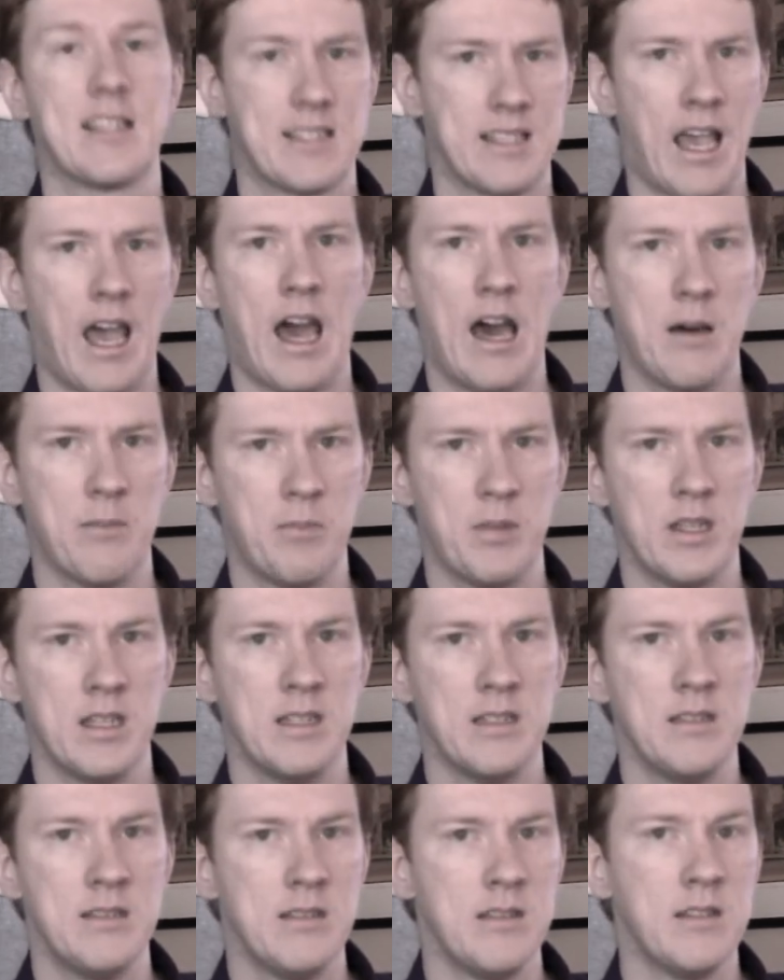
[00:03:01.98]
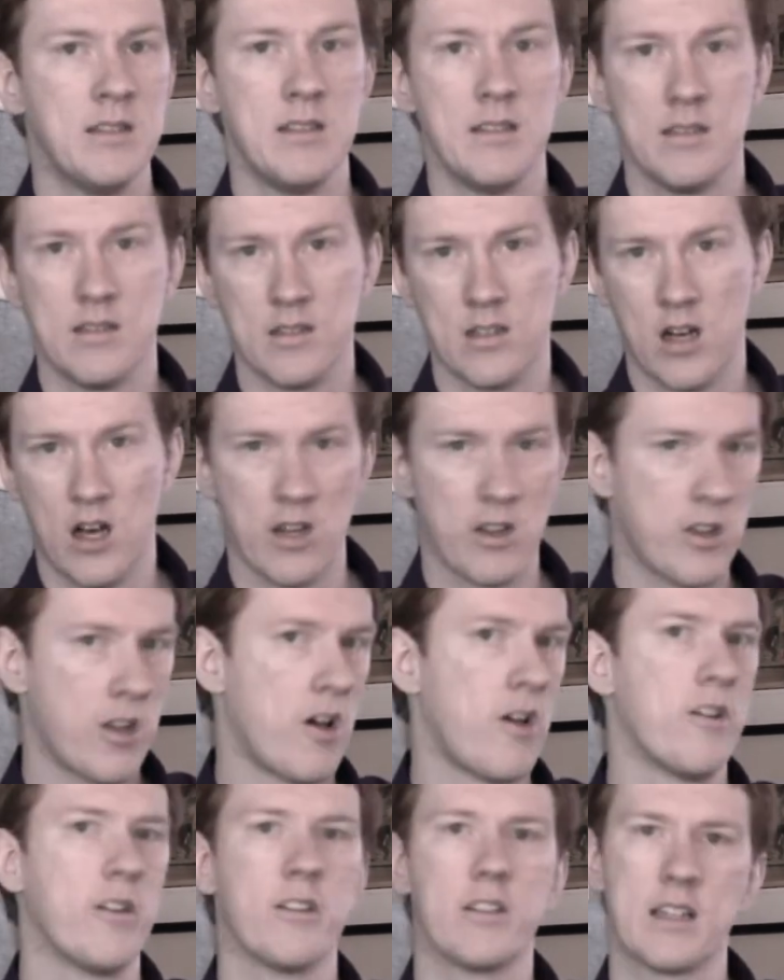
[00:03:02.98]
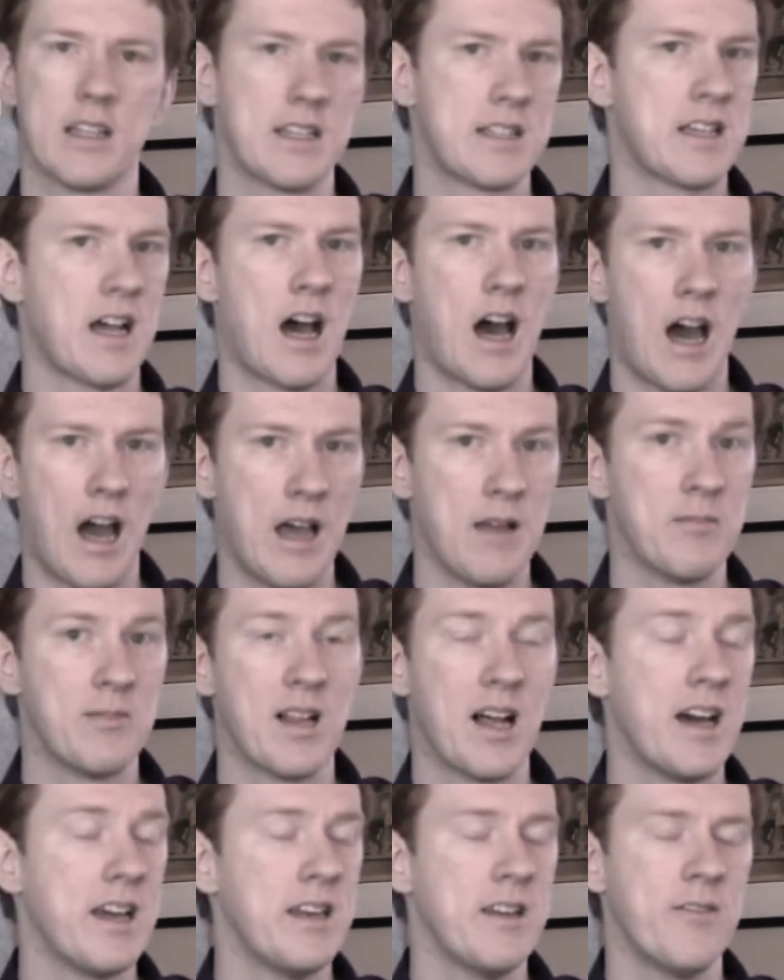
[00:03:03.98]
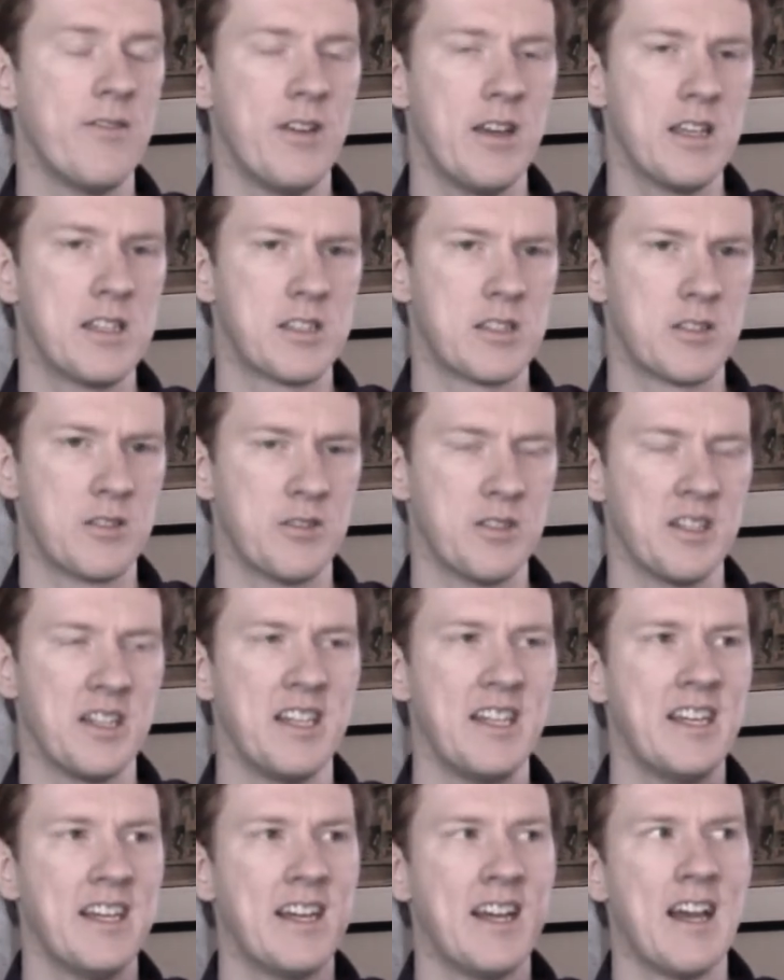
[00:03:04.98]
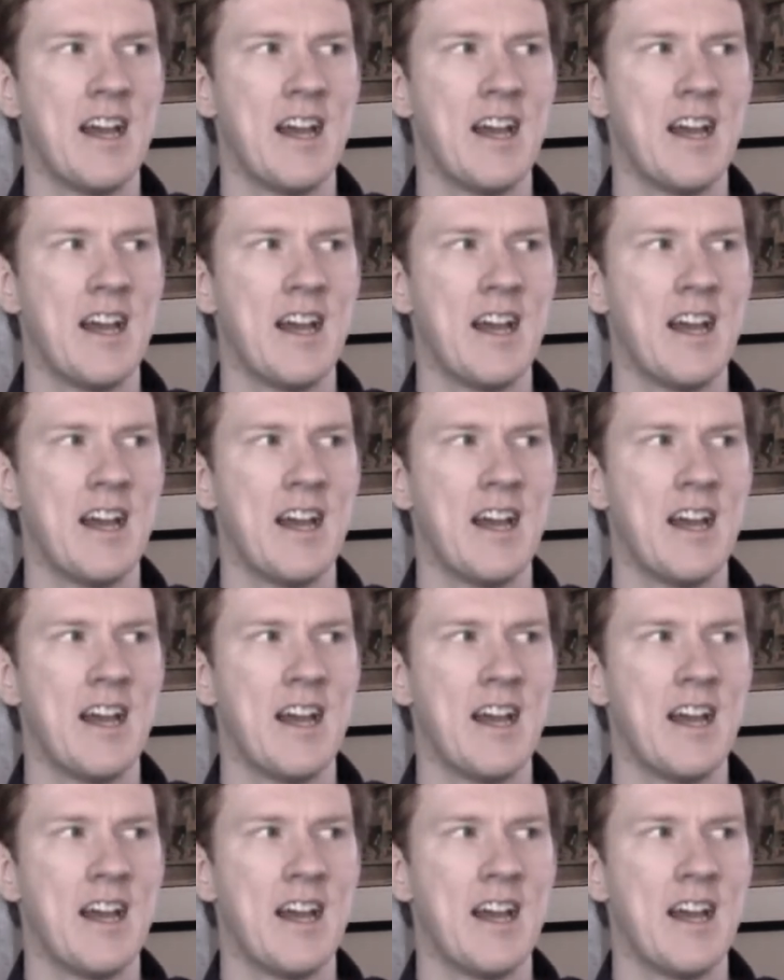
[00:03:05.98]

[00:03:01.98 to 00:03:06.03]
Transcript: happen along the timeline of history.